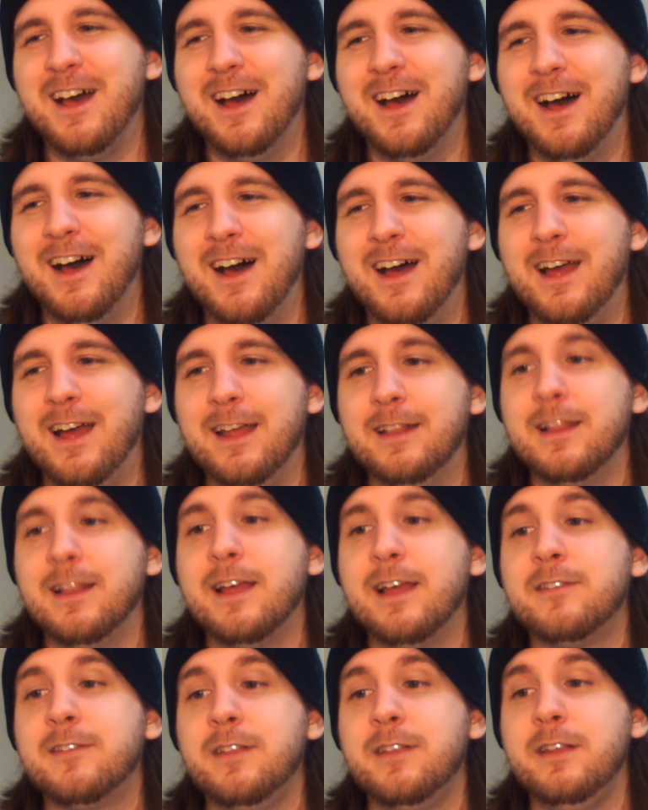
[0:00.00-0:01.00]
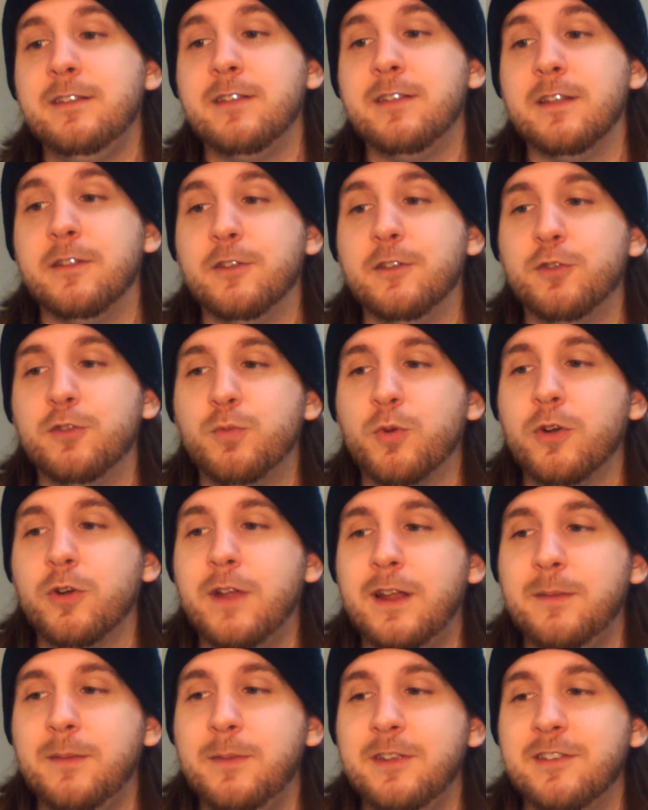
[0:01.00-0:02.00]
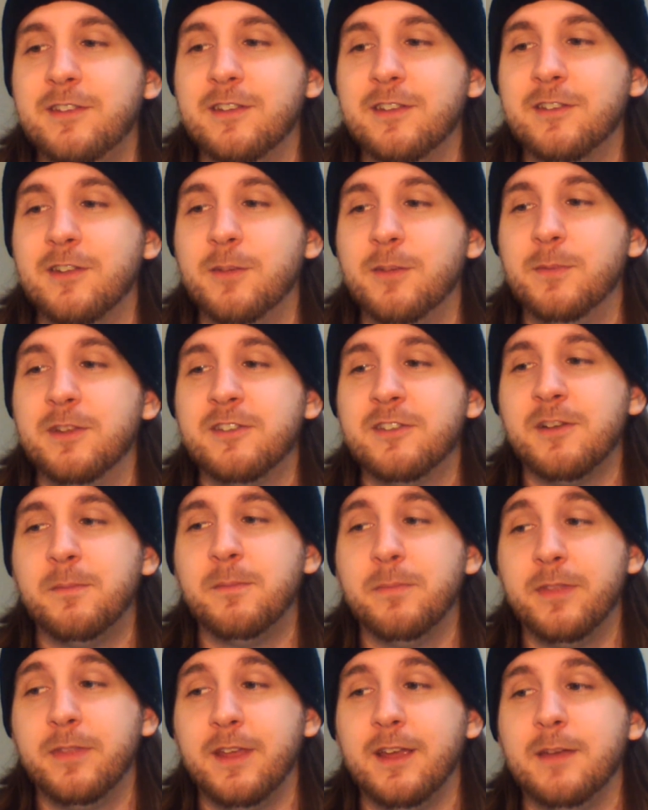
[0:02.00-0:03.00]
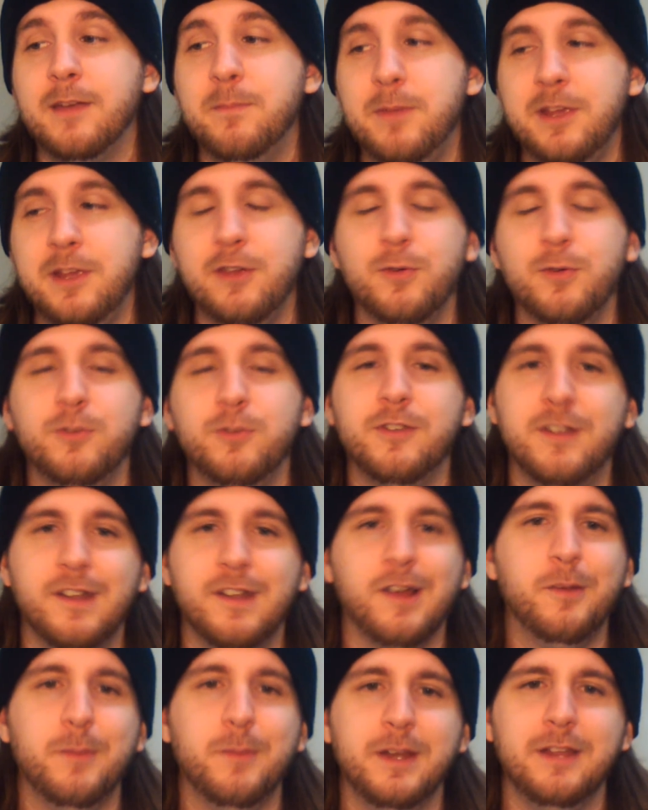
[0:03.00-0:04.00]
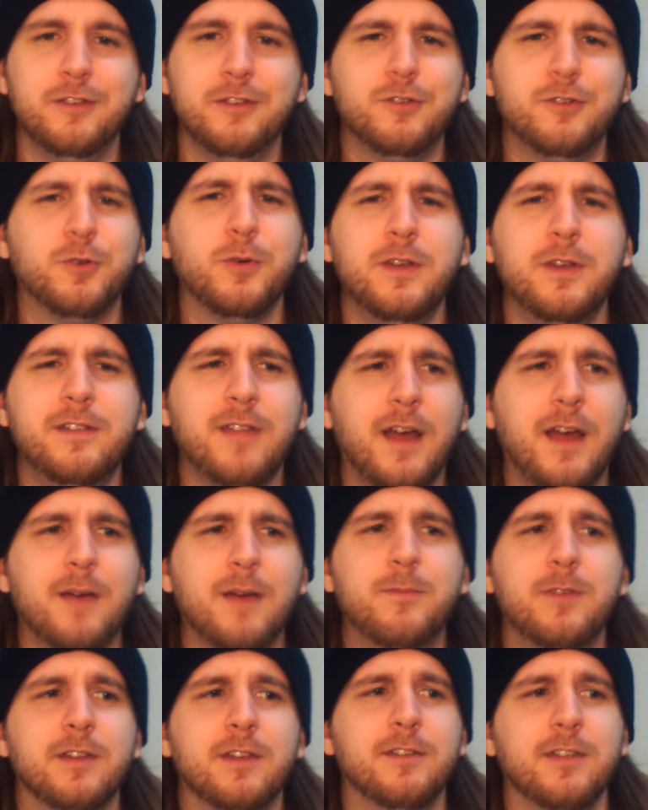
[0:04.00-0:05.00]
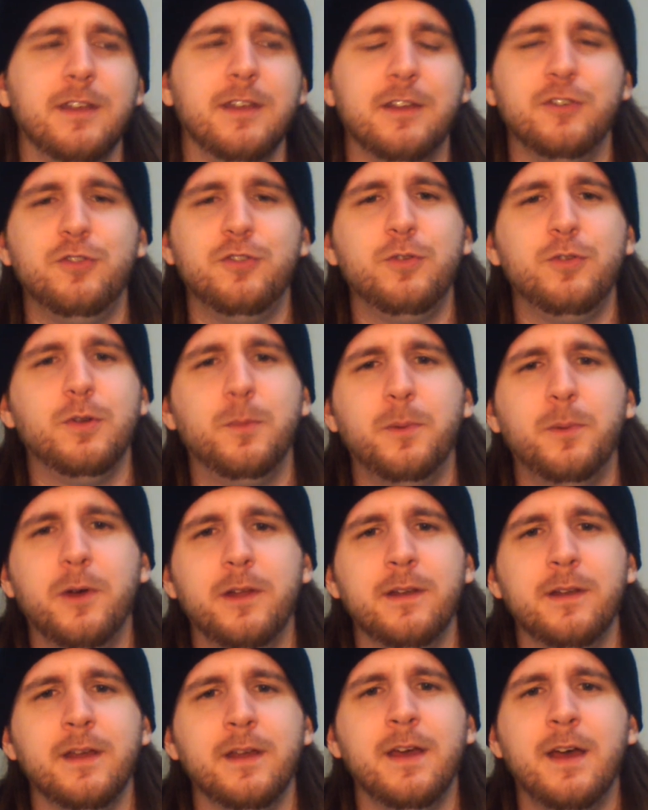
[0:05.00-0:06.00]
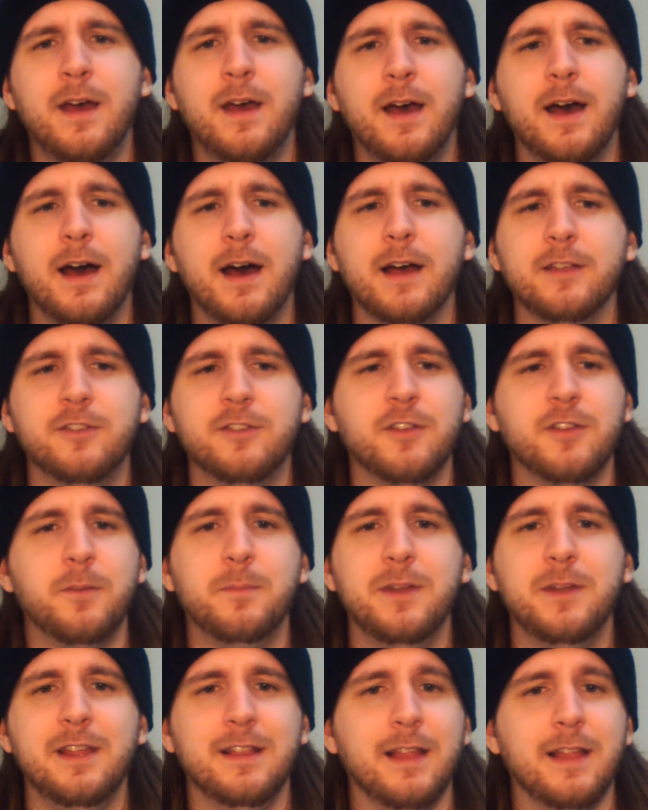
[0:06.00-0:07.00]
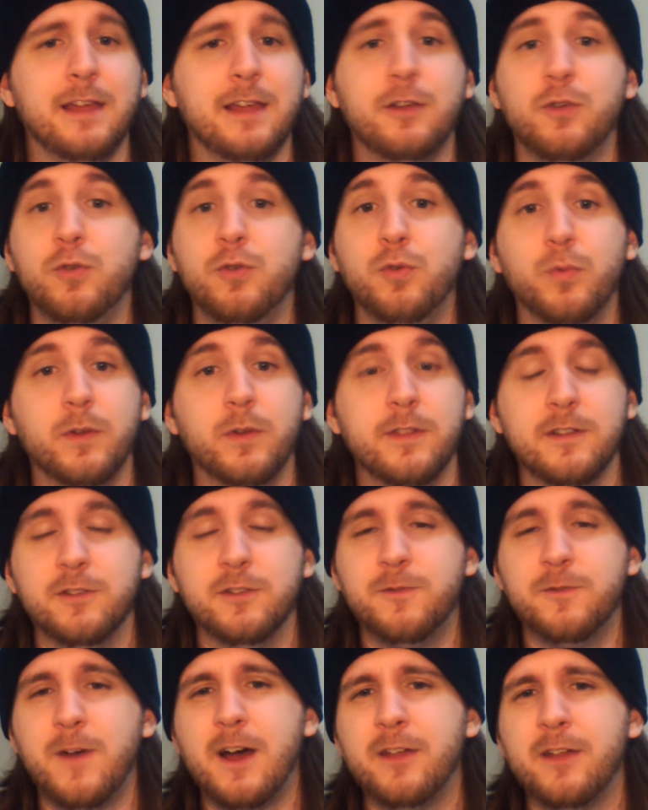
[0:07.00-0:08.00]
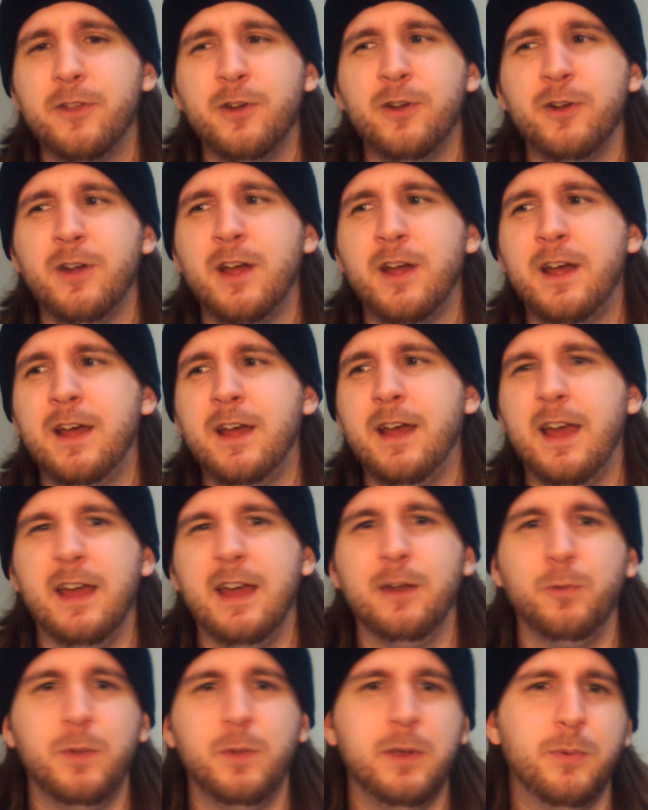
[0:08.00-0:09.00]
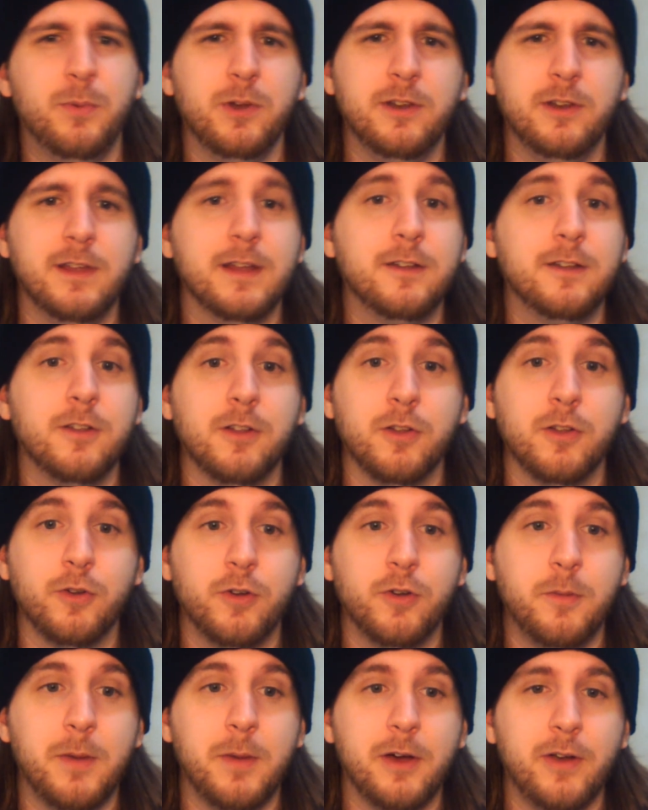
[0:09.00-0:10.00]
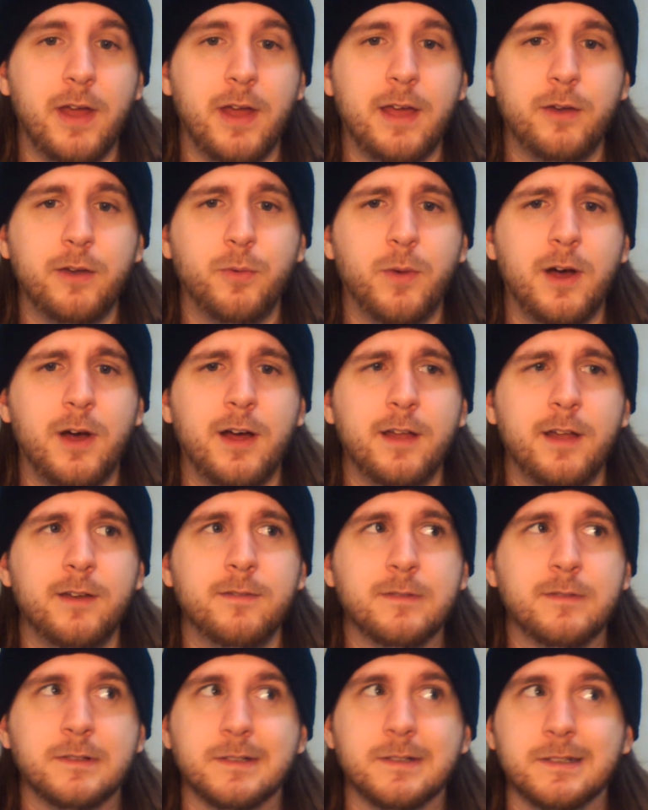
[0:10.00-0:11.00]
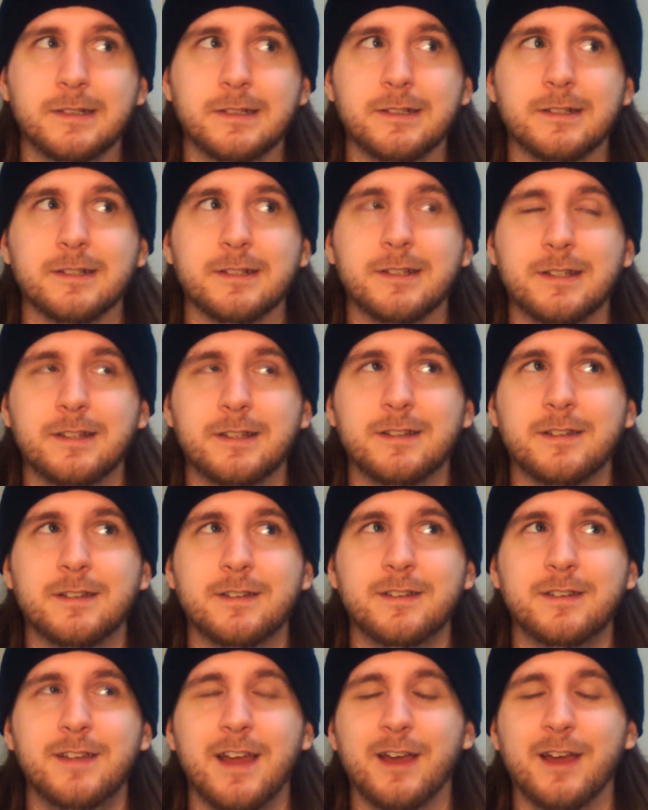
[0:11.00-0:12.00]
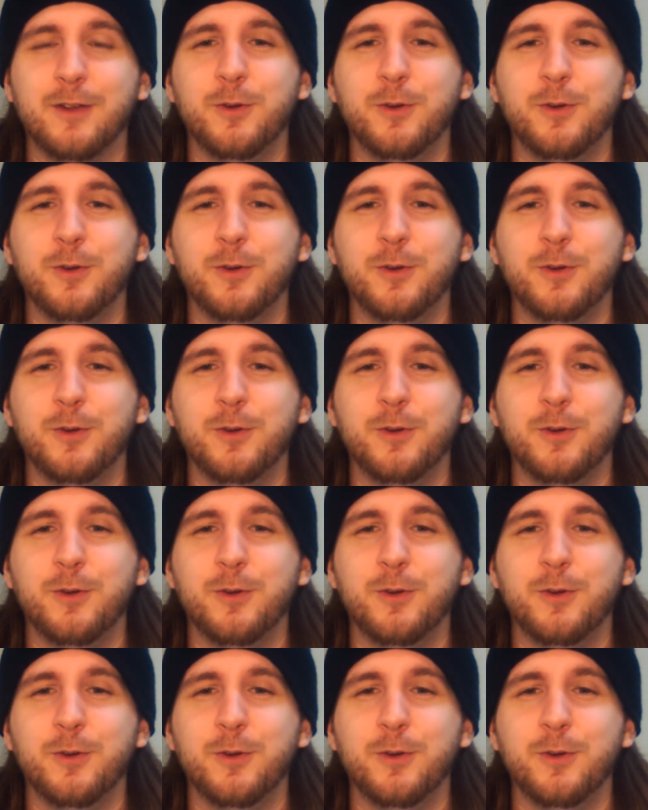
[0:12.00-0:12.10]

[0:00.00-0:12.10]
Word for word: Uh, and lastly said the sworn enemy system is something that can be used to tell many stories, obviously, because you could put uh, somebody like Khun with his father, and we would get to learn about Edwan, at least I think, yeah,